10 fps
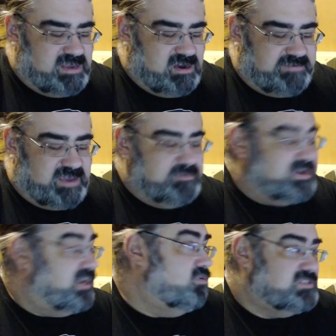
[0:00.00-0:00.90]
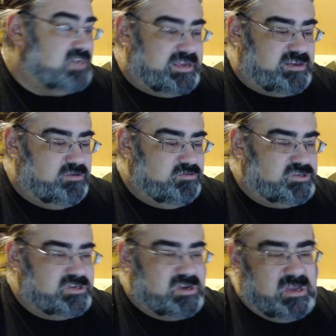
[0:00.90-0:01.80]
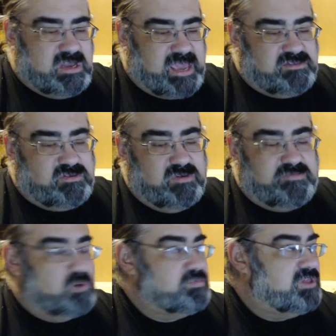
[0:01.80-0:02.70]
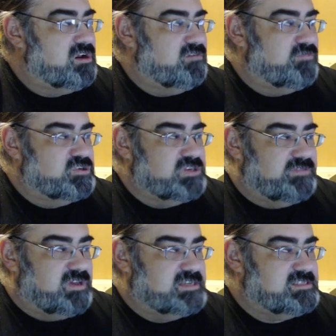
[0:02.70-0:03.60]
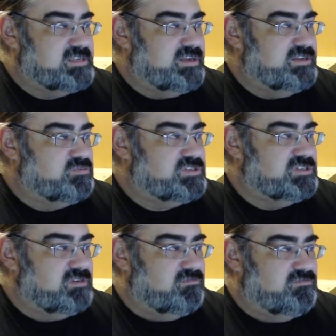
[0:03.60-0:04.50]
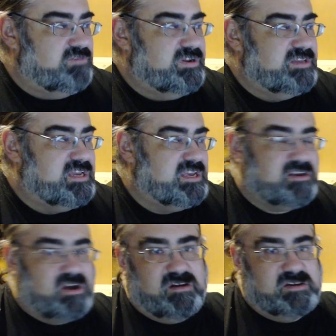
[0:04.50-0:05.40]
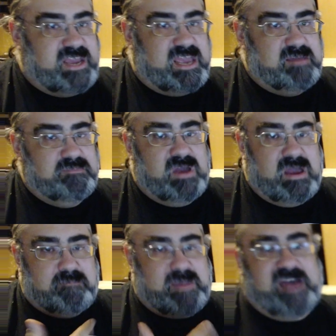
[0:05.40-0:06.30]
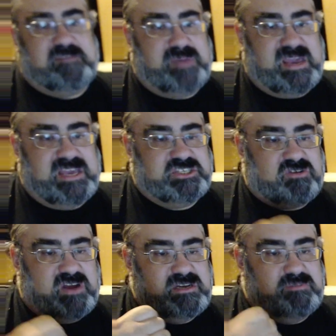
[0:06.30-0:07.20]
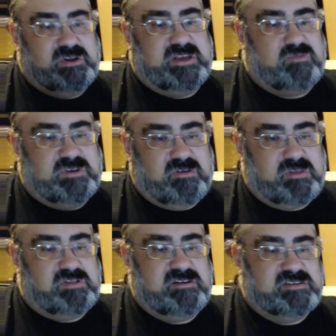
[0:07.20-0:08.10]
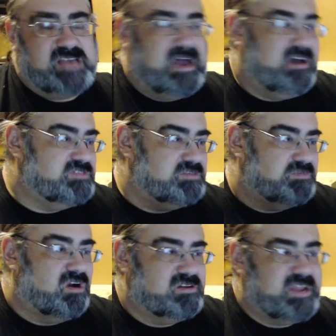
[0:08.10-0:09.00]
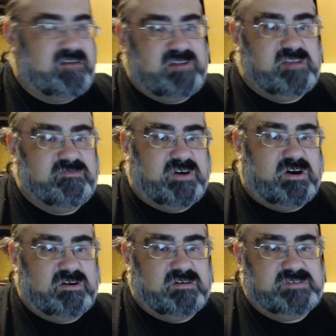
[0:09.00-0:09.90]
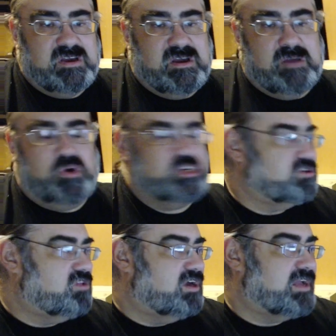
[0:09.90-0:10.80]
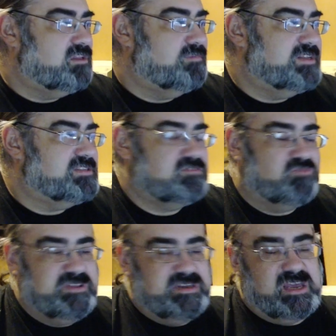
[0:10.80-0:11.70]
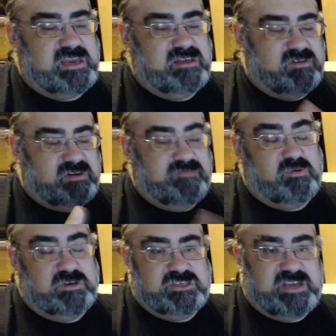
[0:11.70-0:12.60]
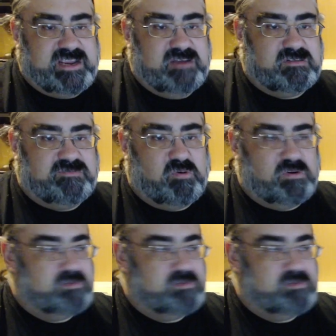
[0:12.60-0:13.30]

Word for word: offhand, but I know it's not huge a two to four player version of Lost Cities, which is a really neat card game, math based, trying to predict what your other players have, some card counting involved, push your luck elements. Really dig it. Looking forward to checking out the fourth